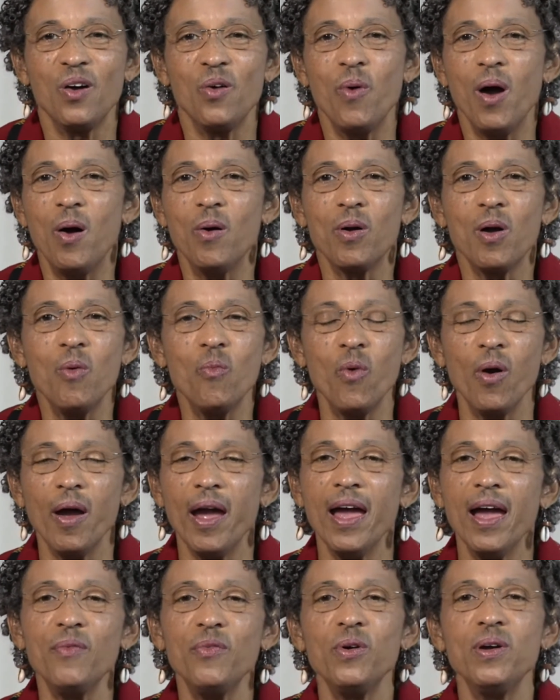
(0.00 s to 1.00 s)
Welcome
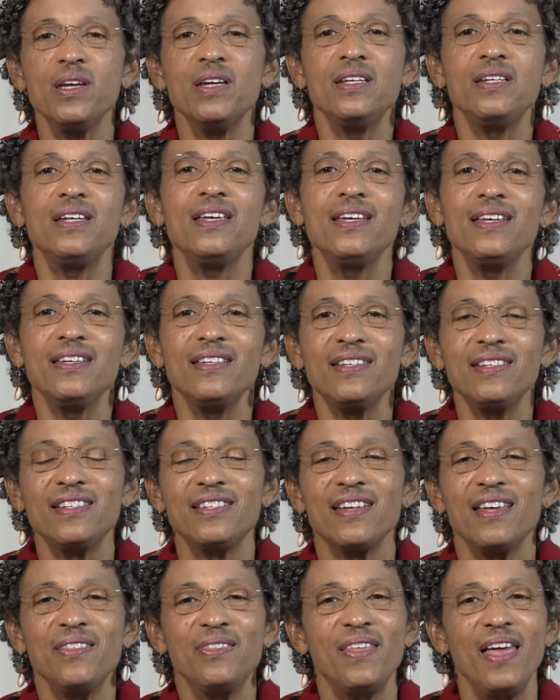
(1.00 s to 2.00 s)
wherever it
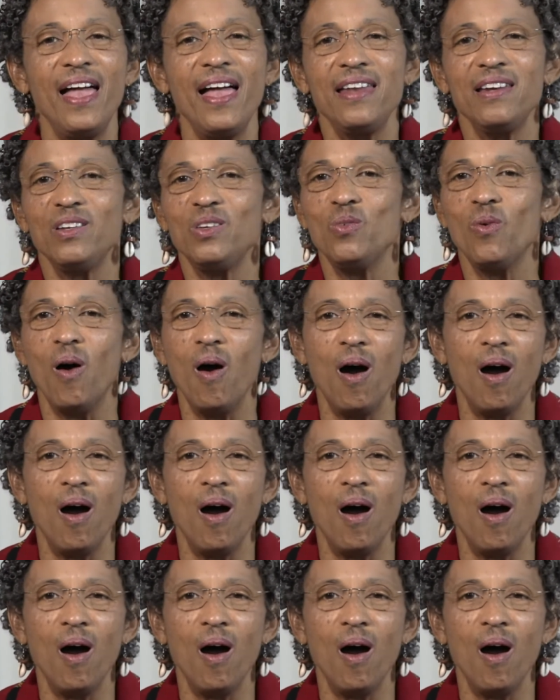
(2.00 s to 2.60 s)
is that you